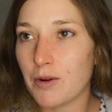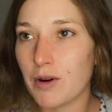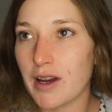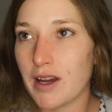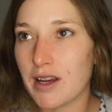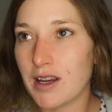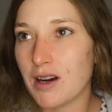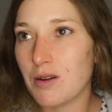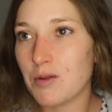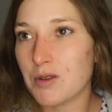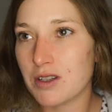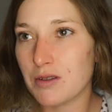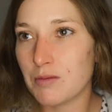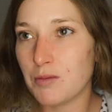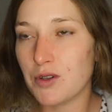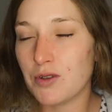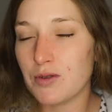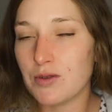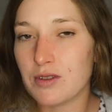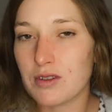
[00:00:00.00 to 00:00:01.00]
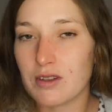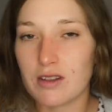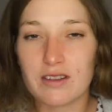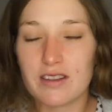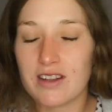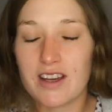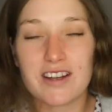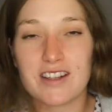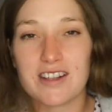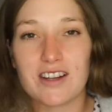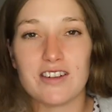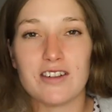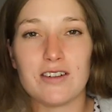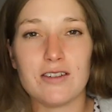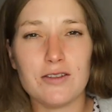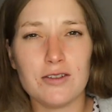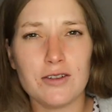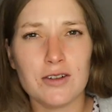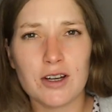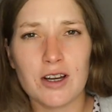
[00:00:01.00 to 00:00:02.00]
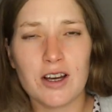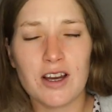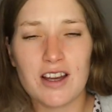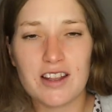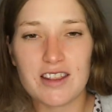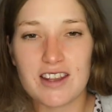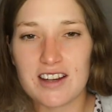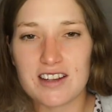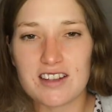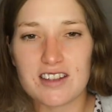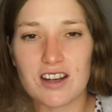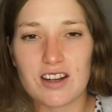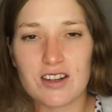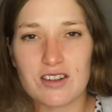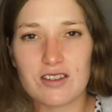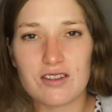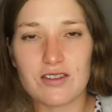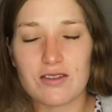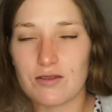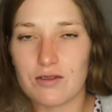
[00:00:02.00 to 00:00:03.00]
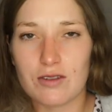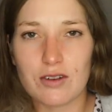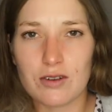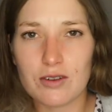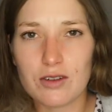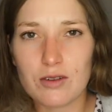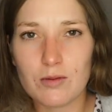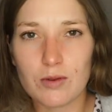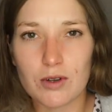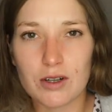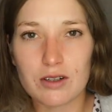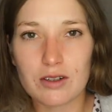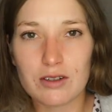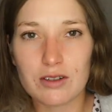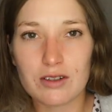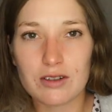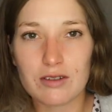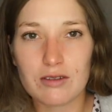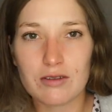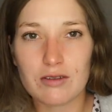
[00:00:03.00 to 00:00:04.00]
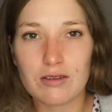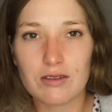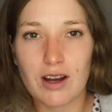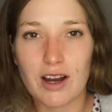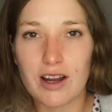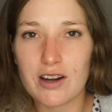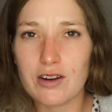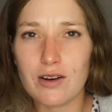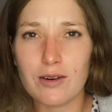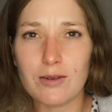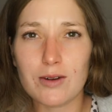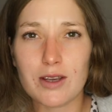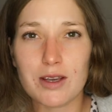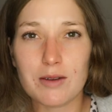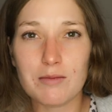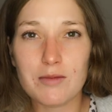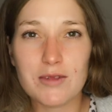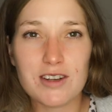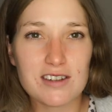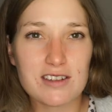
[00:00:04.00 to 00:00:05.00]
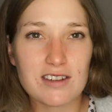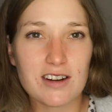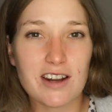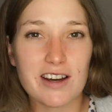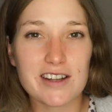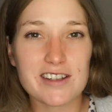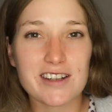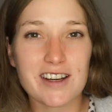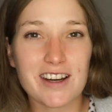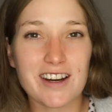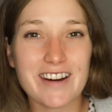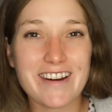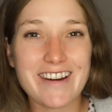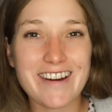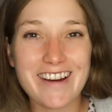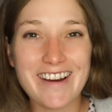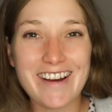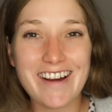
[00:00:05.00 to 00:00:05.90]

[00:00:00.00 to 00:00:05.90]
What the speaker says: hey, I was abused, and they say to you, no, you weren't. I know him, he's a nice guy.